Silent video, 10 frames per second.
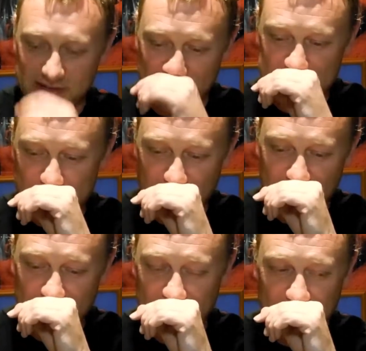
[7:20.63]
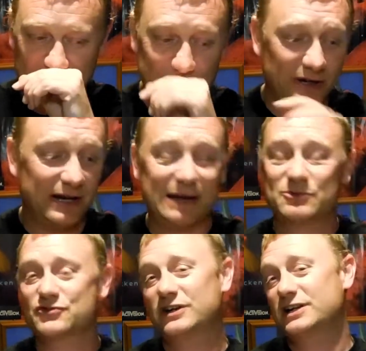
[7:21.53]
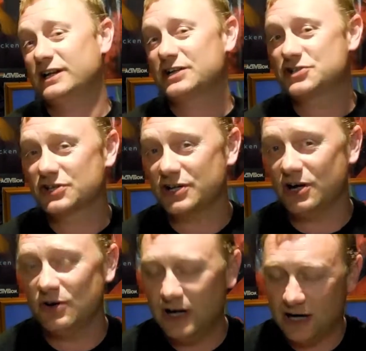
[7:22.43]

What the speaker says: That is my my Amstrad collection goal.